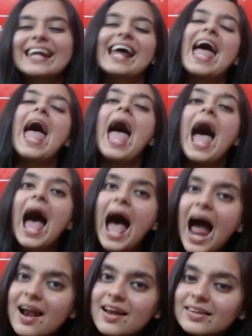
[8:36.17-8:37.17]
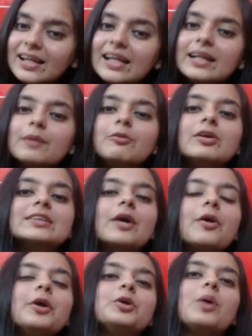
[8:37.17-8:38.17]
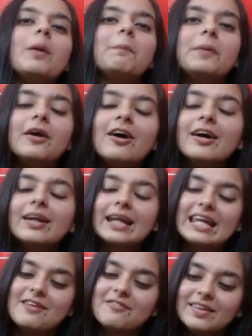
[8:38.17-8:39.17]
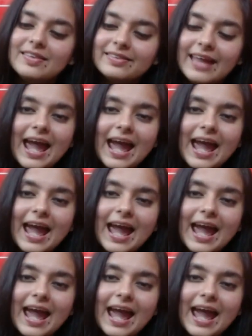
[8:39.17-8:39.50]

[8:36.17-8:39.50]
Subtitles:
And the leaderboards are going to appear even